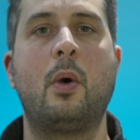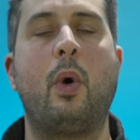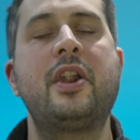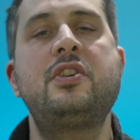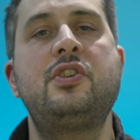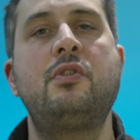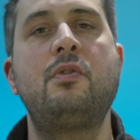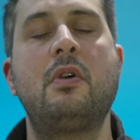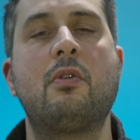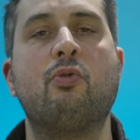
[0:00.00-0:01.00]
Why don't
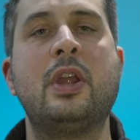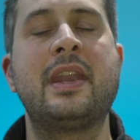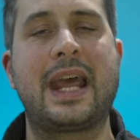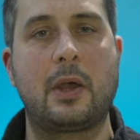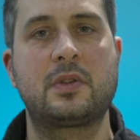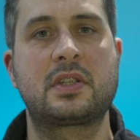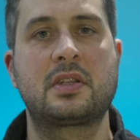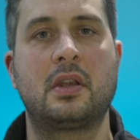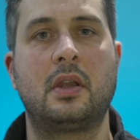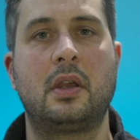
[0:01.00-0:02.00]
you
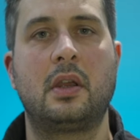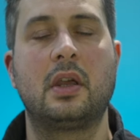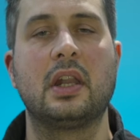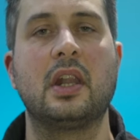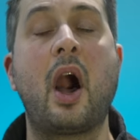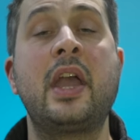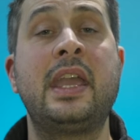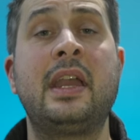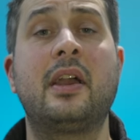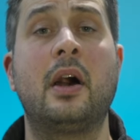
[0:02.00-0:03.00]
renounce
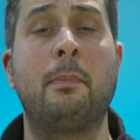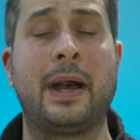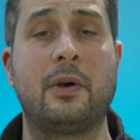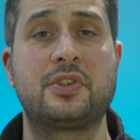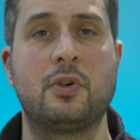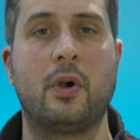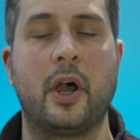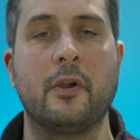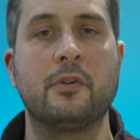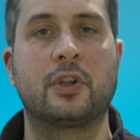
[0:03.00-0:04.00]
lying about your
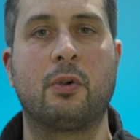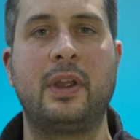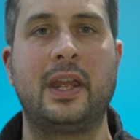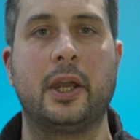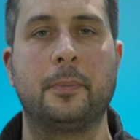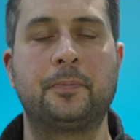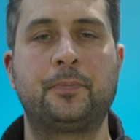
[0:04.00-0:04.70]
own career?